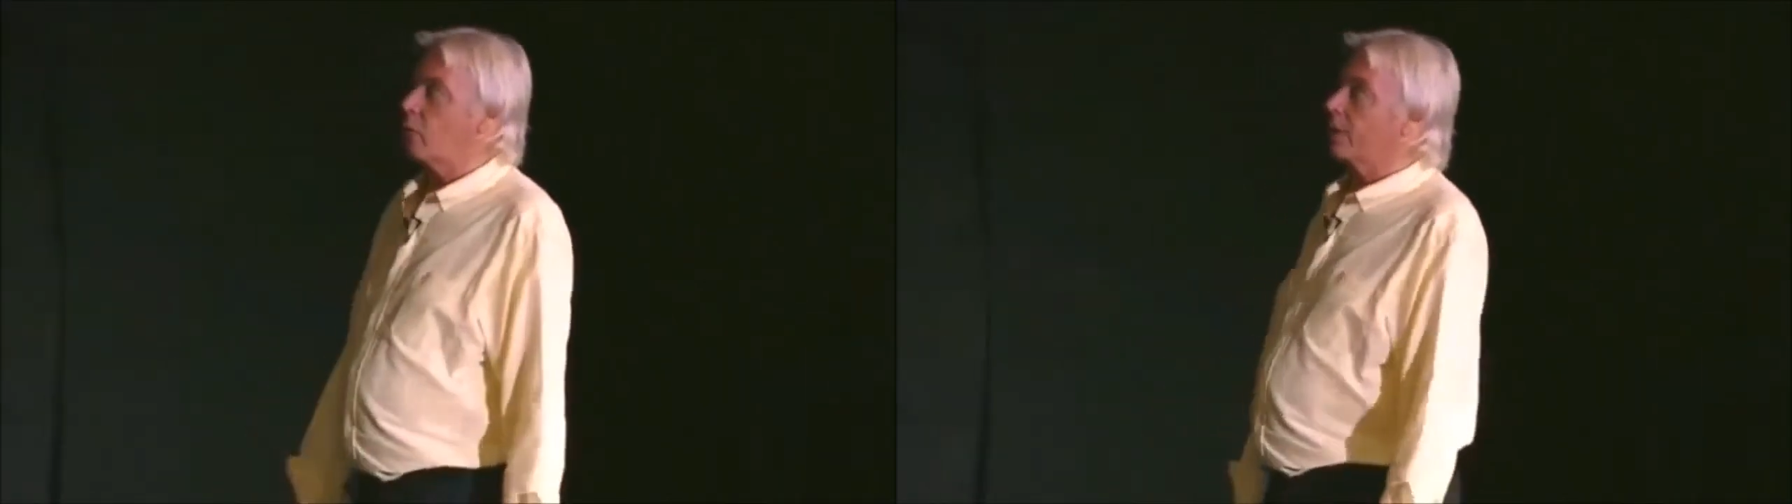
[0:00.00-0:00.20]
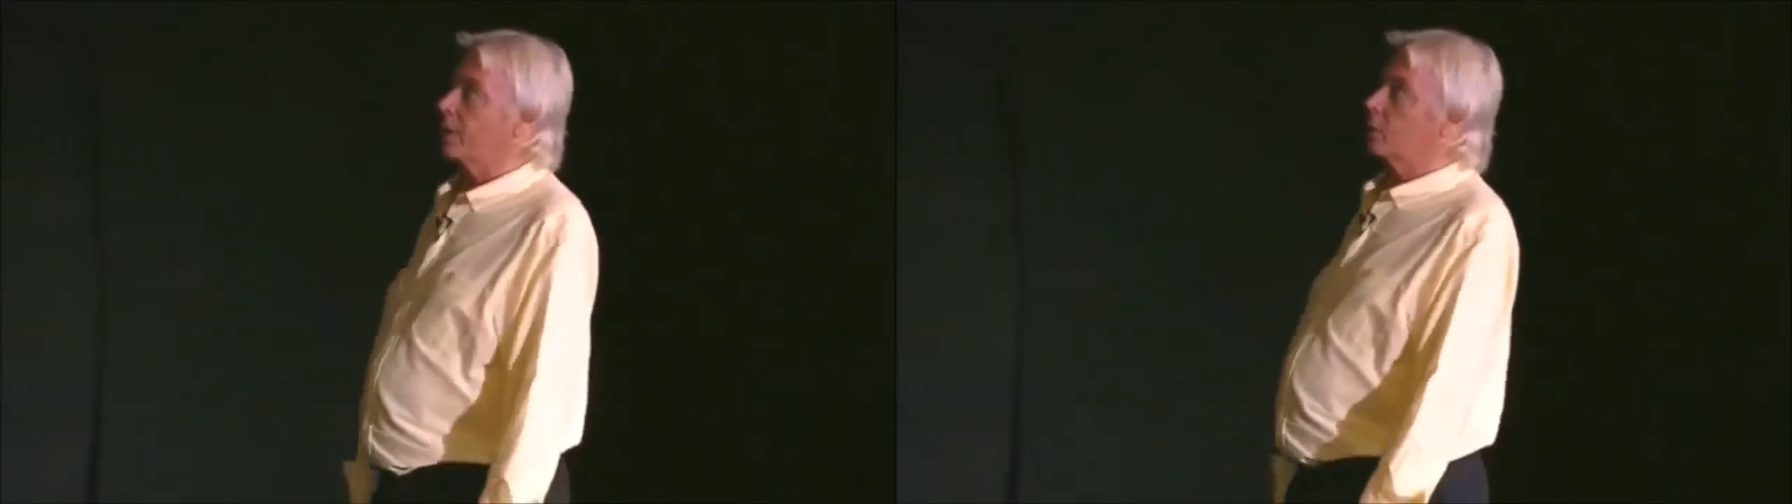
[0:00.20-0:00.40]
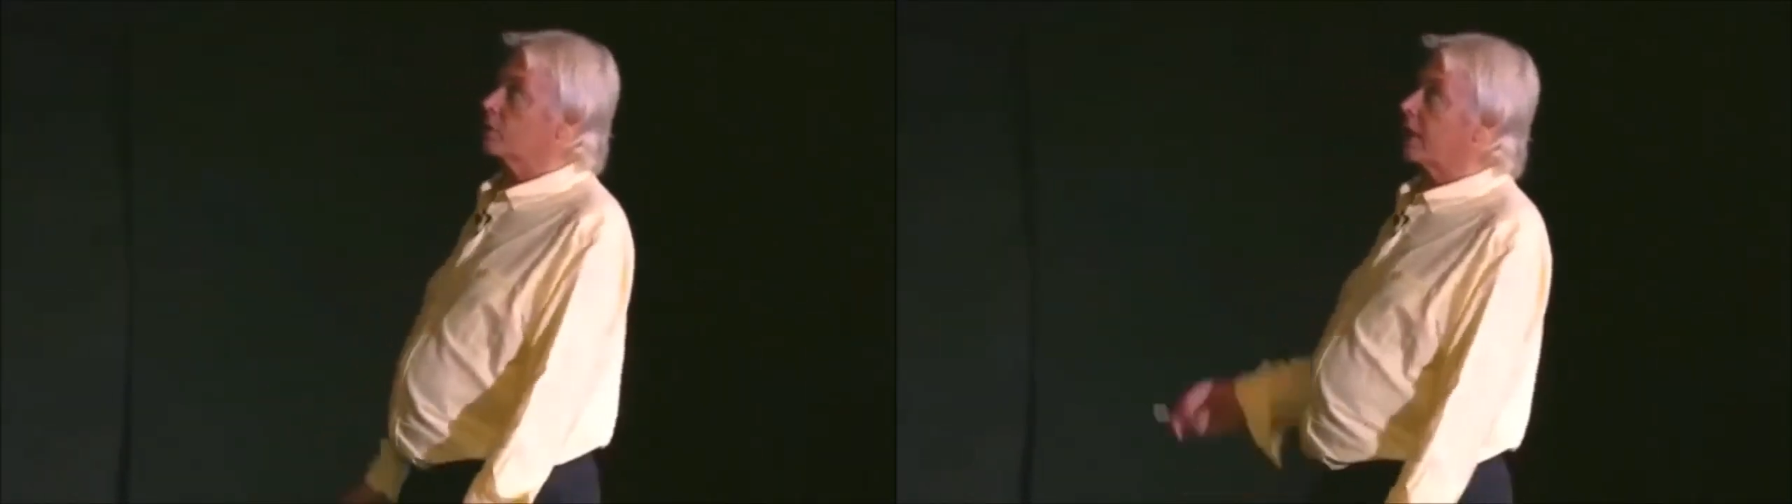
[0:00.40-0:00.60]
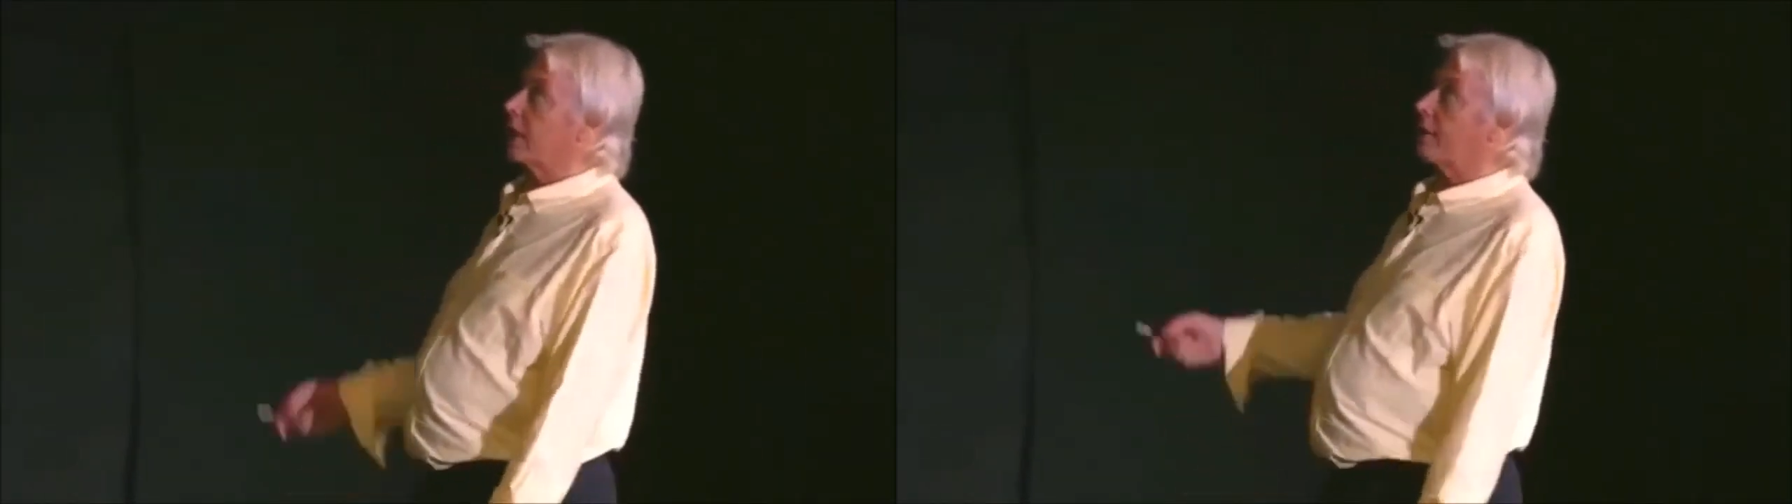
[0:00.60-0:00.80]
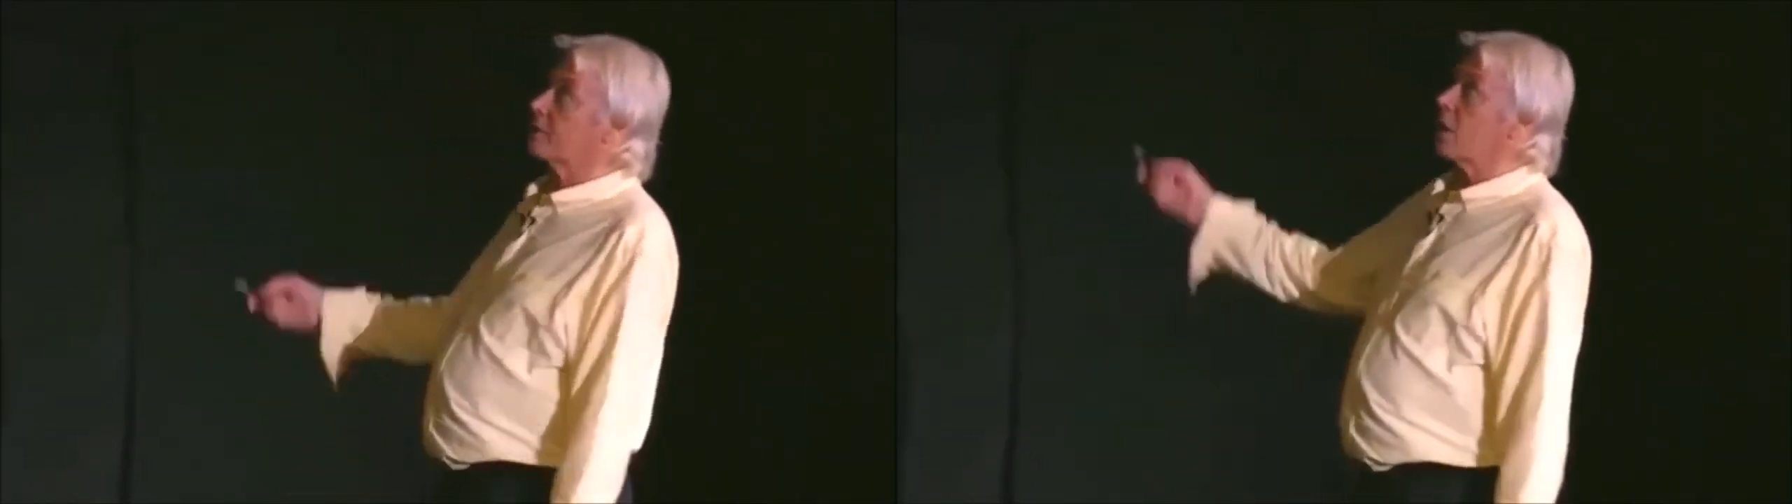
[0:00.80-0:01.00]
what we call
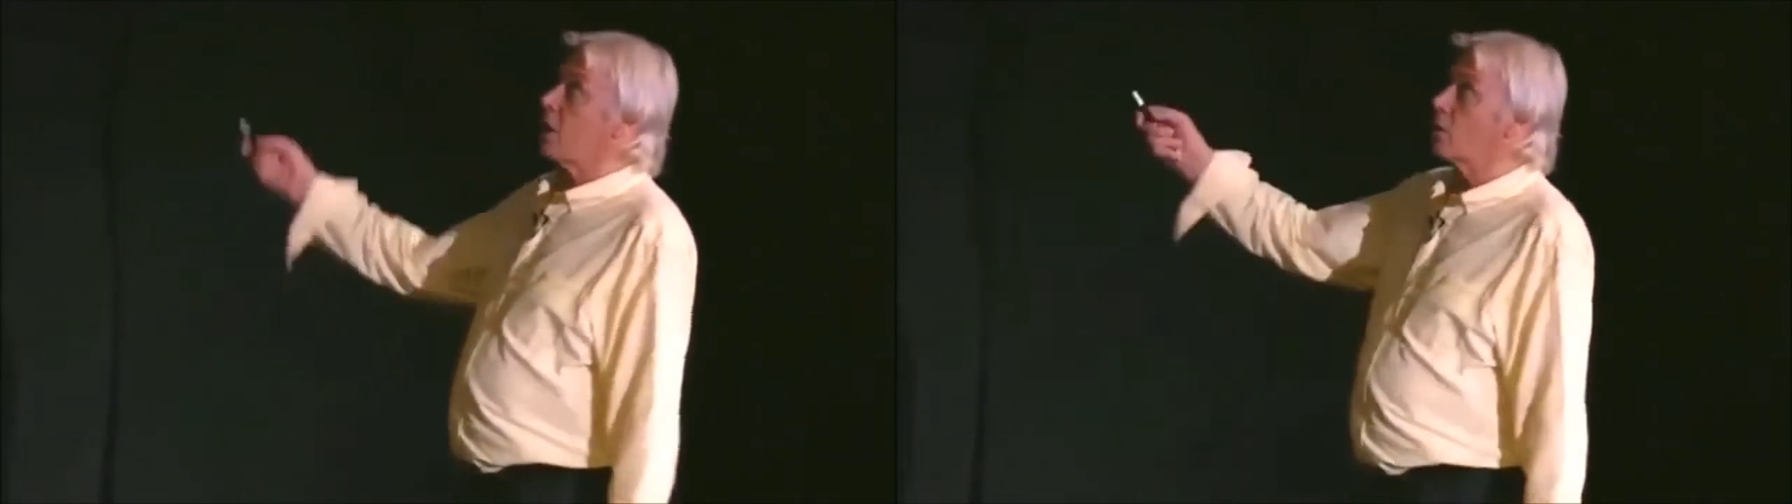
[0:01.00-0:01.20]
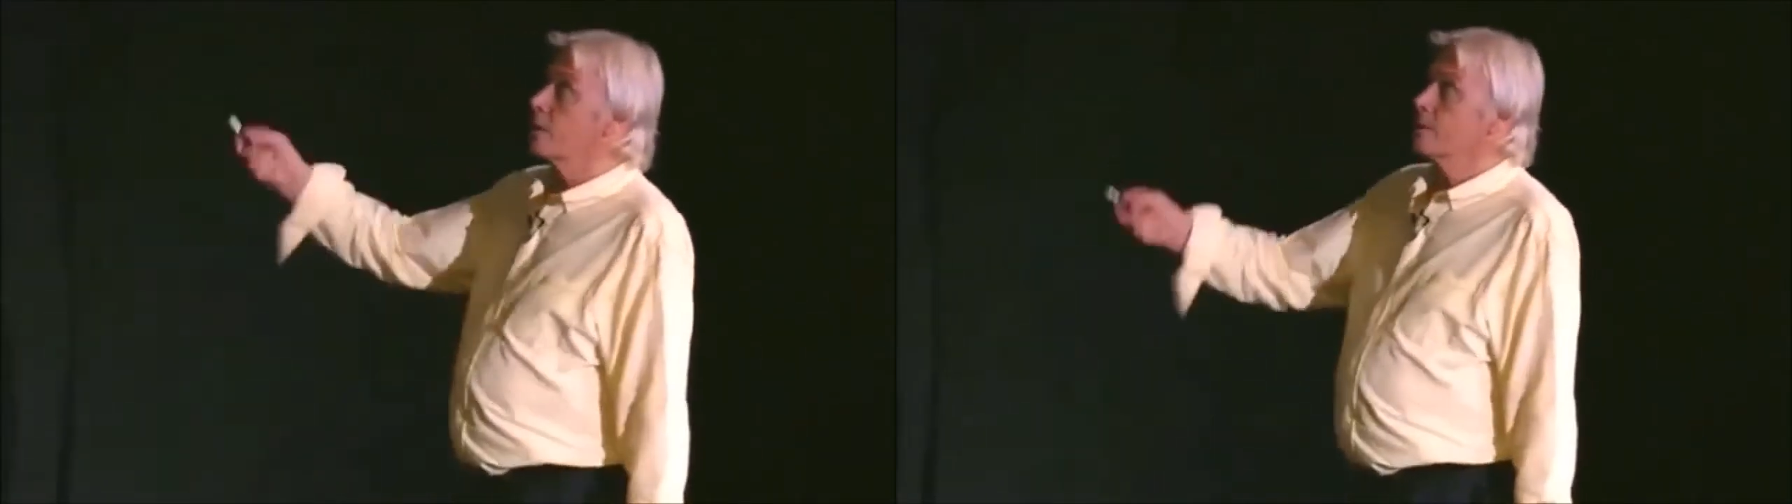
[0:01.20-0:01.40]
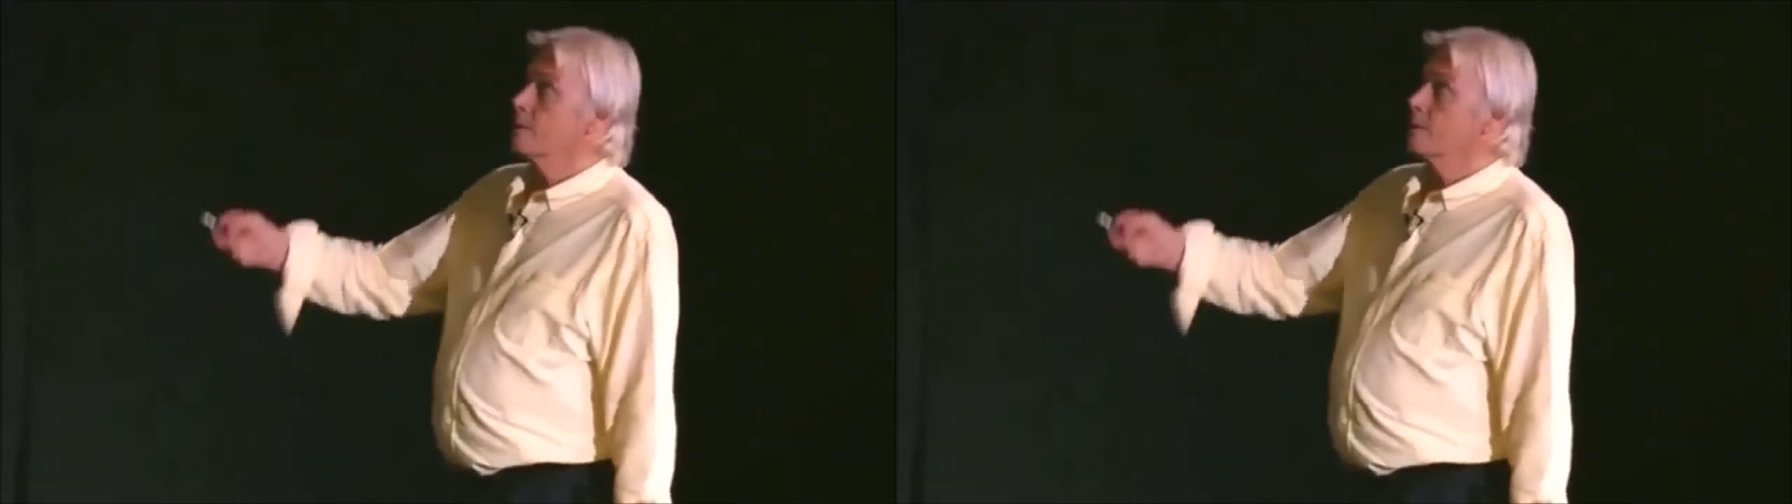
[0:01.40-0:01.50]
time. So,